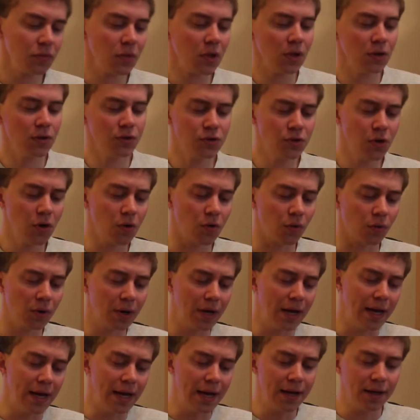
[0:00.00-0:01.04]
So,
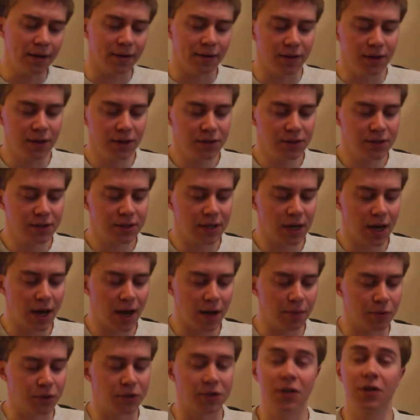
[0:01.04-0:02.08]
this
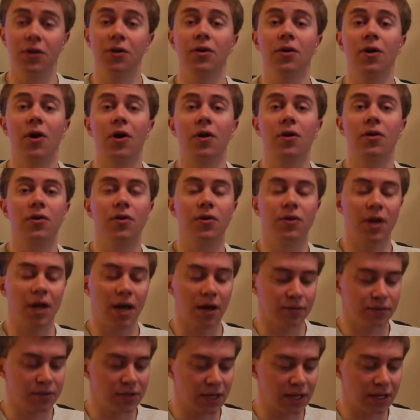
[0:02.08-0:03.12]
particular article that
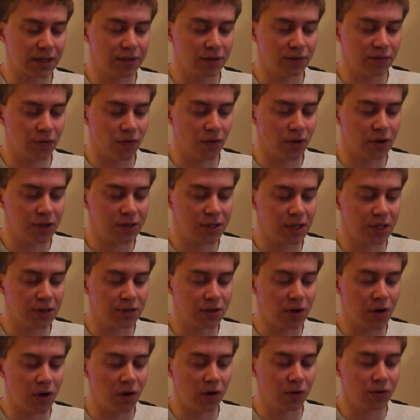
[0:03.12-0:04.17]
I've selected for us is
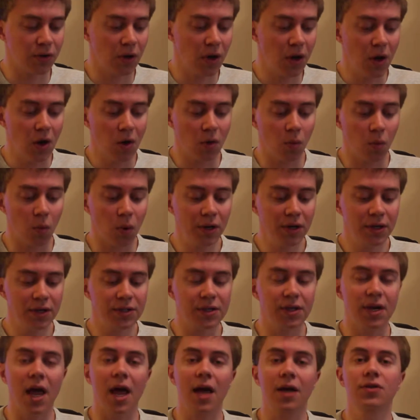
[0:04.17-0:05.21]
called What is
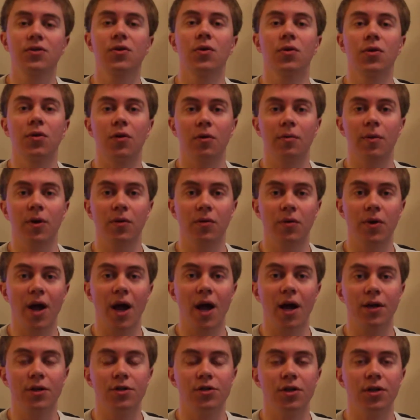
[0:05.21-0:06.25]
an Exothermic
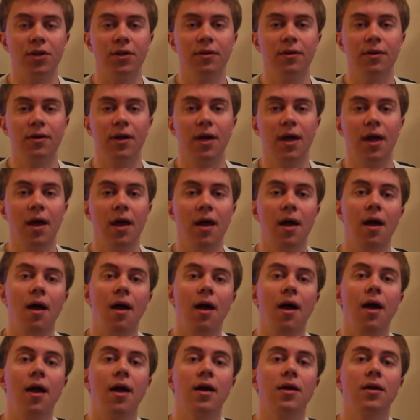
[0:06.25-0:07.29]
Reaction?
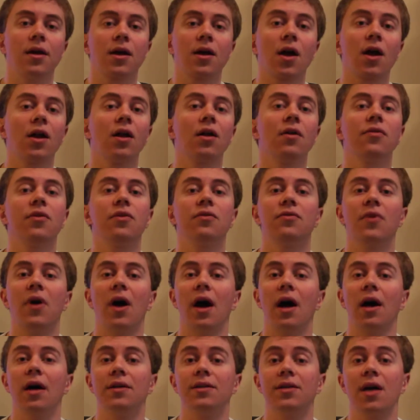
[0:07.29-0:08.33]
And I got it off of
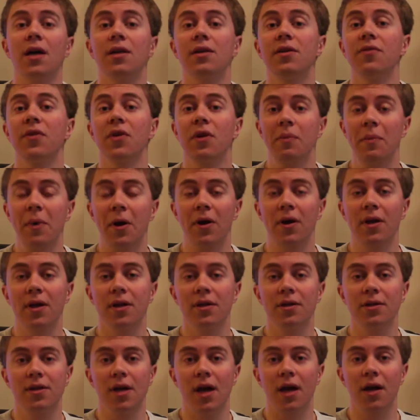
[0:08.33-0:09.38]

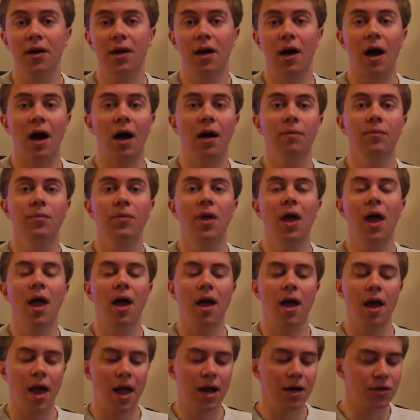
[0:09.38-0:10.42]
scientificamerican.com,
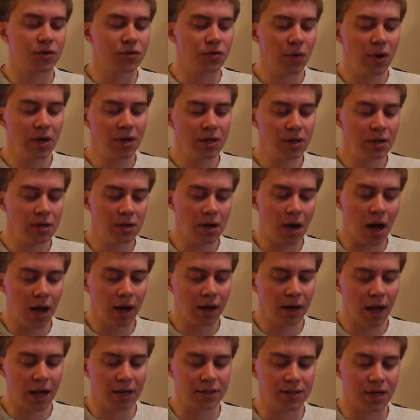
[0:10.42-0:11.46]
and it's written
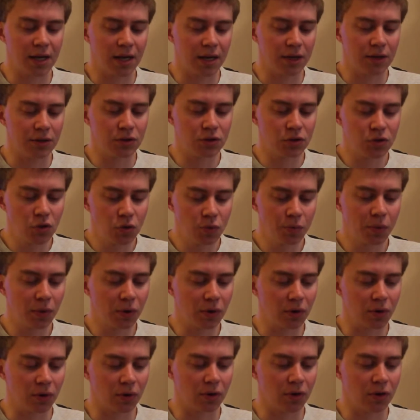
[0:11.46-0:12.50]
not as a
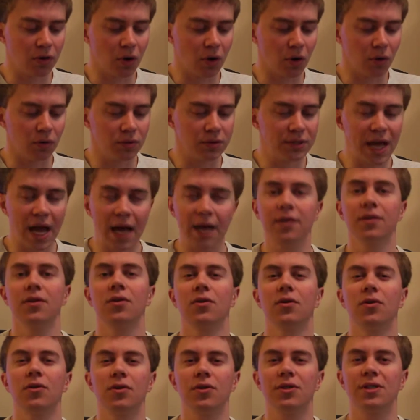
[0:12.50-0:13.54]
super,
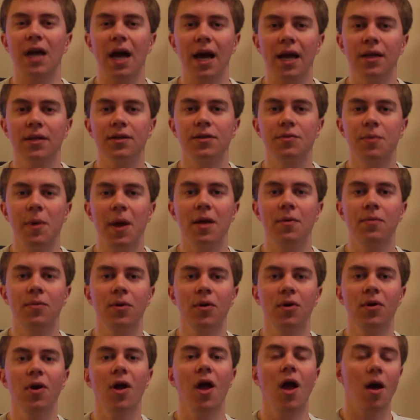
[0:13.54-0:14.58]
technical science
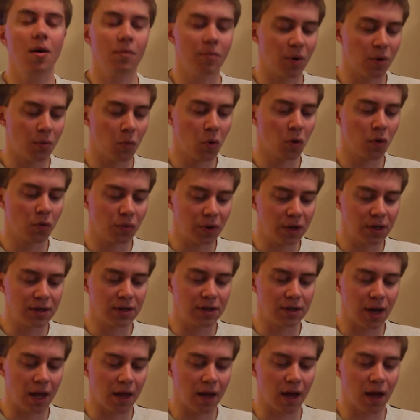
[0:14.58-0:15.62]
paper, but more
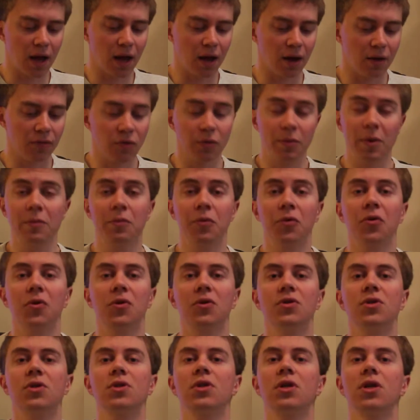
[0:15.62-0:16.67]
written for people who are
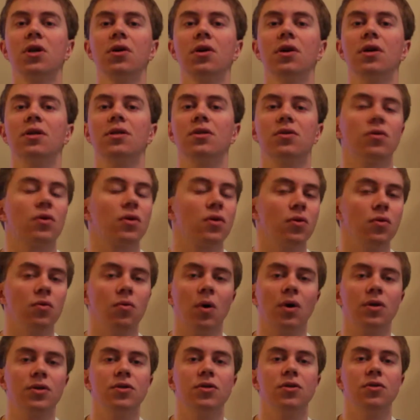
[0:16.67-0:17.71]
just curious or who
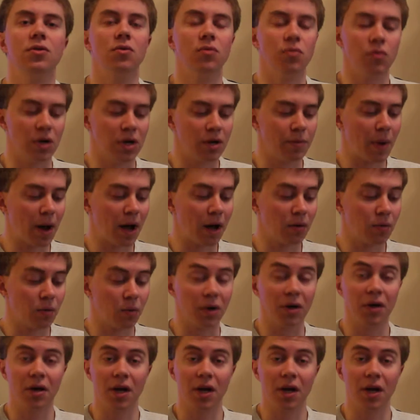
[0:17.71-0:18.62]
want to read about what an